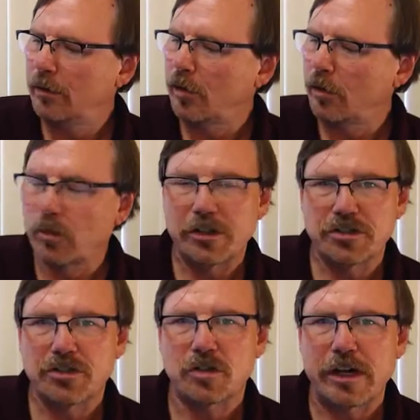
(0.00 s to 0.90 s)
or the wrist
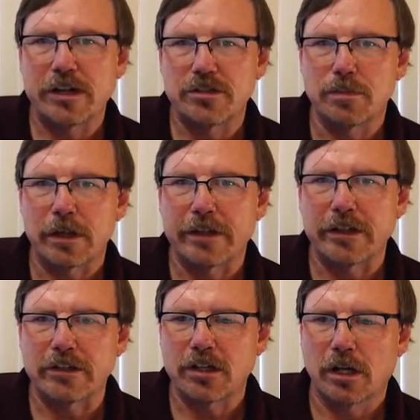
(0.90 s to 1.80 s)
straight as you play the
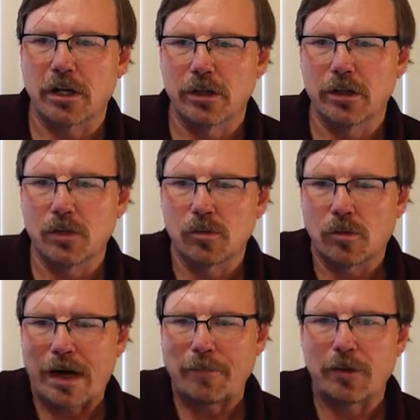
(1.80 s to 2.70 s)
guitar. Don't
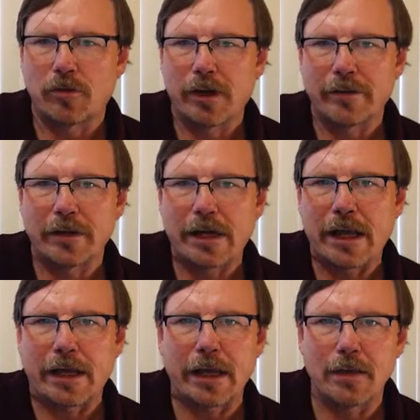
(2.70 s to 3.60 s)
wrap it around the
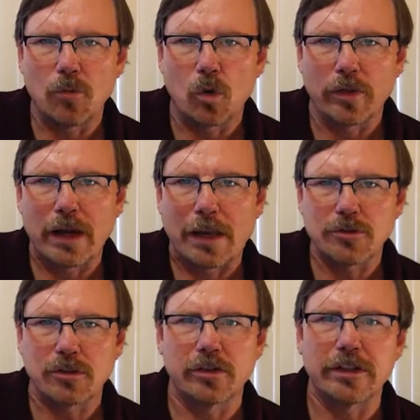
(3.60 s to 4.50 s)
neck any more than
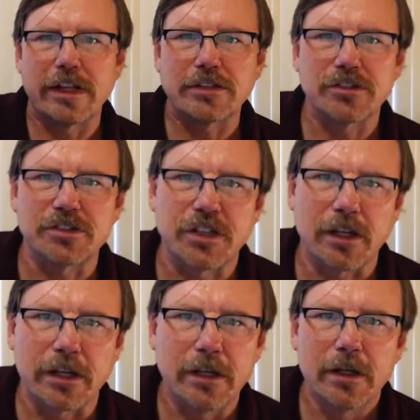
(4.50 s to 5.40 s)
absolutely necessary.